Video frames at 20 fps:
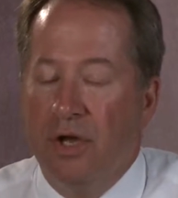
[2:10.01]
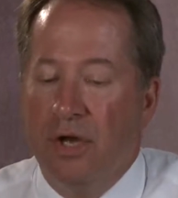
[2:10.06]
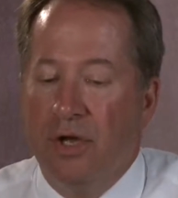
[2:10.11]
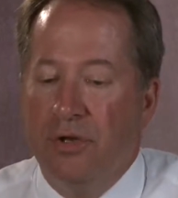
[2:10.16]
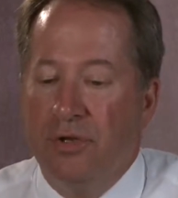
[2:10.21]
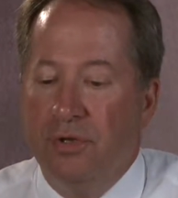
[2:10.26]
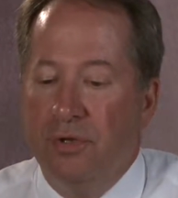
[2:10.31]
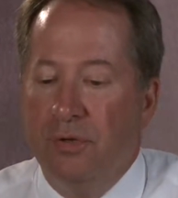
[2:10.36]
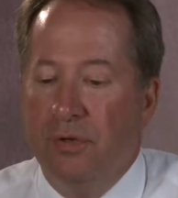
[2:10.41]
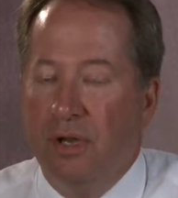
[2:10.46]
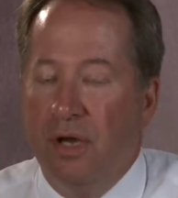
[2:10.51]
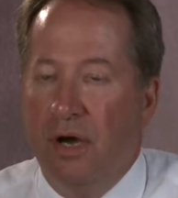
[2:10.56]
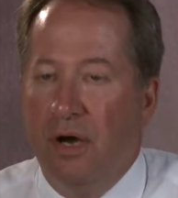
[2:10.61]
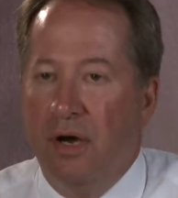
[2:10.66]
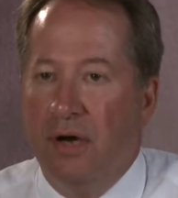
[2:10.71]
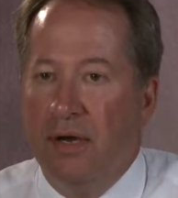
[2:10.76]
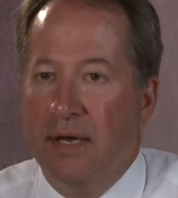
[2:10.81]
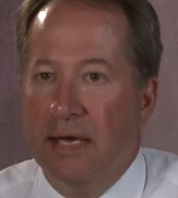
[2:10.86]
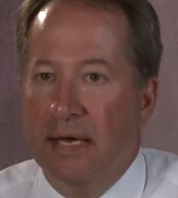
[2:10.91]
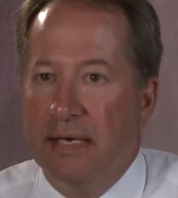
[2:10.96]
A new
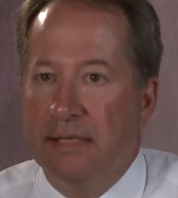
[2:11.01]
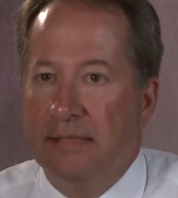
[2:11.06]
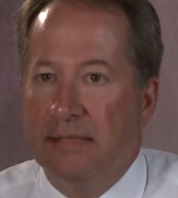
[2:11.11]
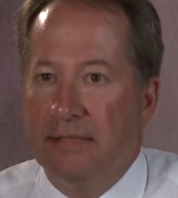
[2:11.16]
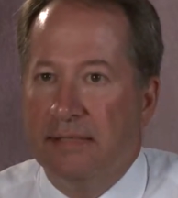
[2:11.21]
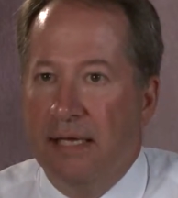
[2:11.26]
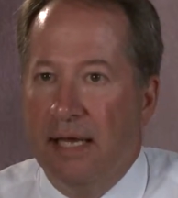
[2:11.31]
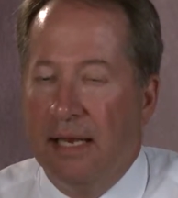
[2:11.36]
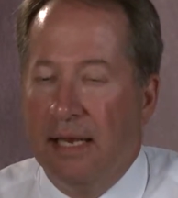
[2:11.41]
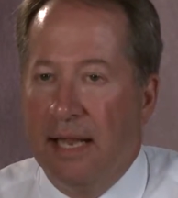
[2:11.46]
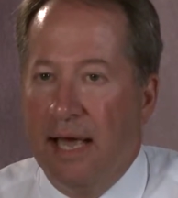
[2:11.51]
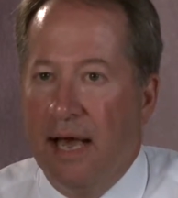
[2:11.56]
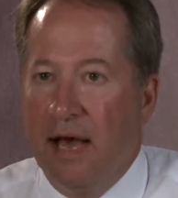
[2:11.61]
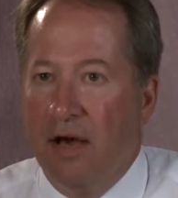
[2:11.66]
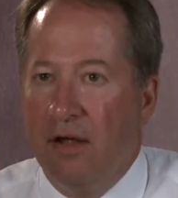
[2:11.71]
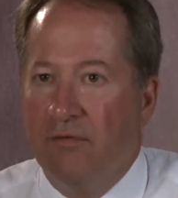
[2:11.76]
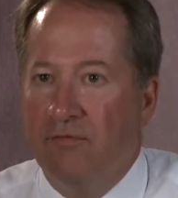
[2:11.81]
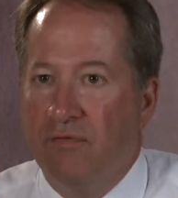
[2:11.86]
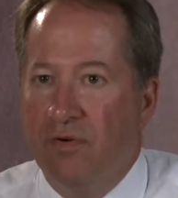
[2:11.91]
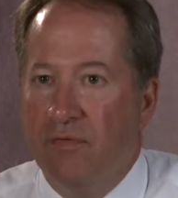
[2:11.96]
law has
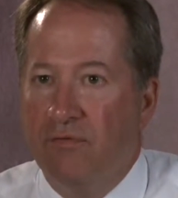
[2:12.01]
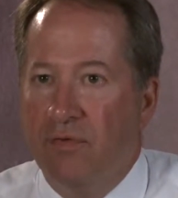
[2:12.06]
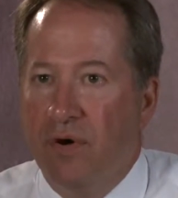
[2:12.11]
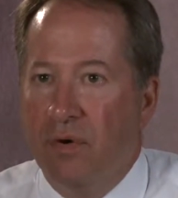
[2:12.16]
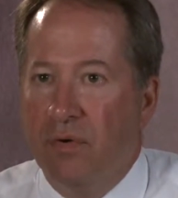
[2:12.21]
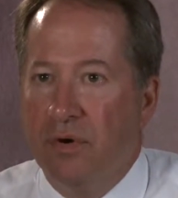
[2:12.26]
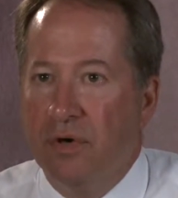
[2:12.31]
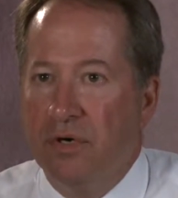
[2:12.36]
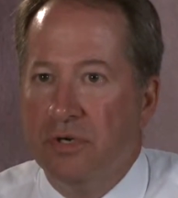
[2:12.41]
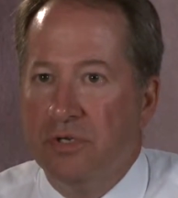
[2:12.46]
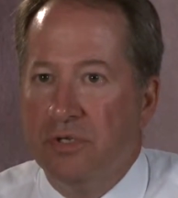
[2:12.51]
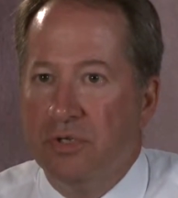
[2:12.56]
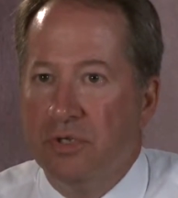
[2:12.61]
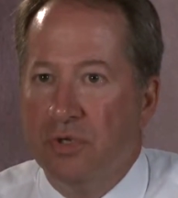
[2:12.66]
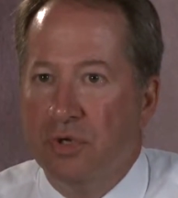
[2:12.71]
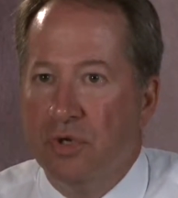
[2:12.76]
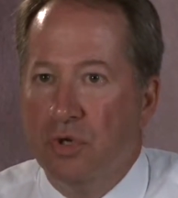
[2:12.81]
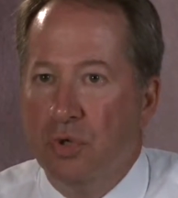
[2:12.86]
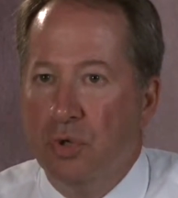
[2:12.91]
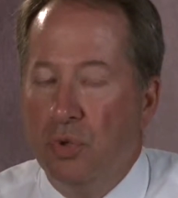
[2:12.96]
allowed for voters
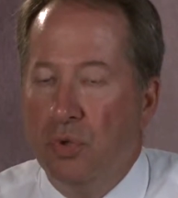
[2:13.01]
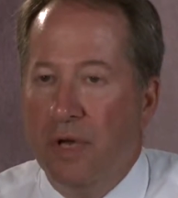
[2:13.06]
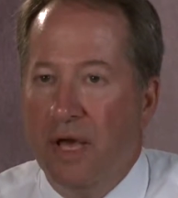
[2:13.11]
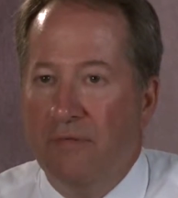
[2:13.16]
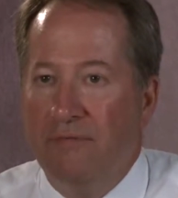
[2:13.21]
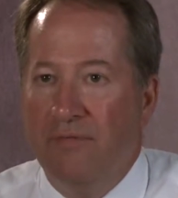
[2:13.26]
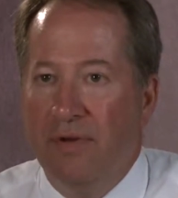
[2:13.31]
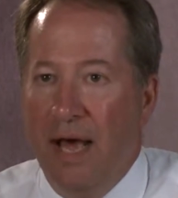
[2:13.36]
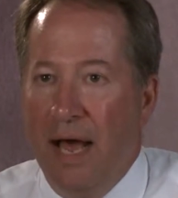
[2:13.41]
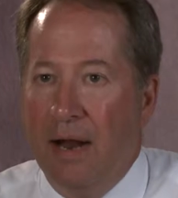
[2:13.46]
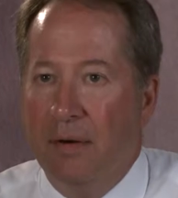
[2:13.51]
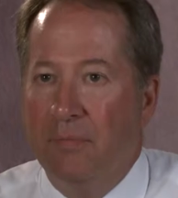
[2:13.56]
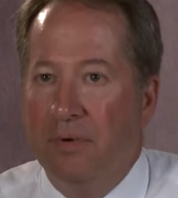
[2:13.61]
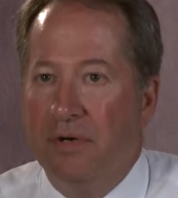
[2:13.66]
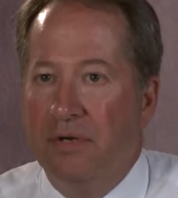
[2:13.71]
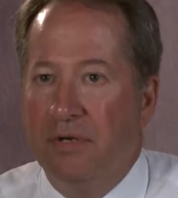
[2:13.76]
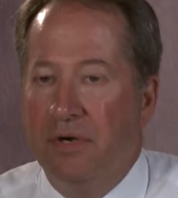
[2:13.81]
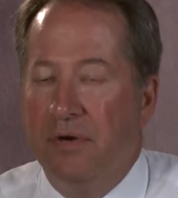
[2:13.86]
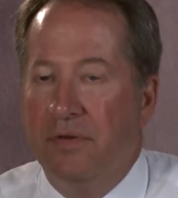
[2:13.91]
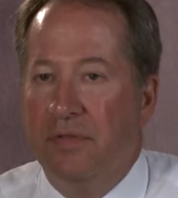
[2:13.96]
who have not
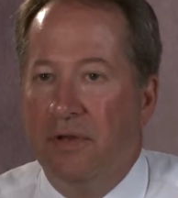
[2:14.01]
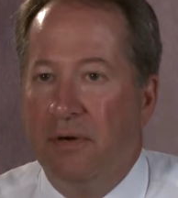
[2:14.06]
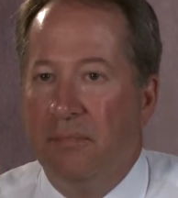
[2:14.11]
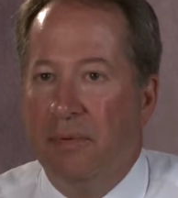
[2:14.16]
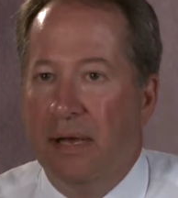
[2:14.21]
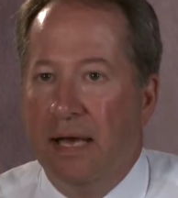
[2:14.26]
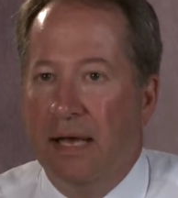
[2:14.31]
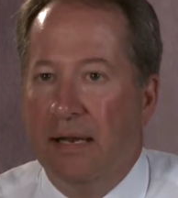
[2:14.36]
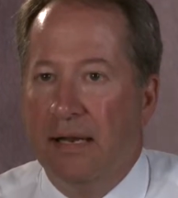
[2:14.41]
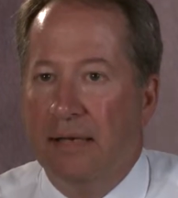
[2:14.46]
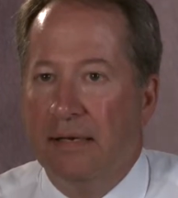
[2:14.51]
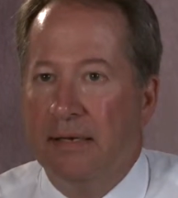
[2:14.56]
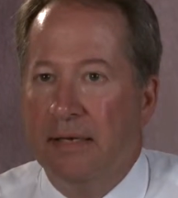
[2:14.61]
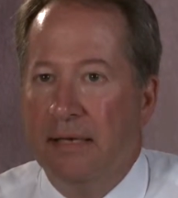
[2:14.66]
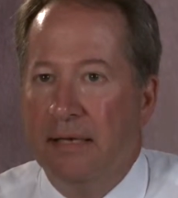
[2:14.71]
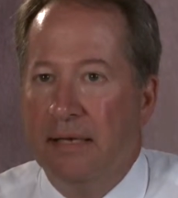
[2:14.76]
returned their ballot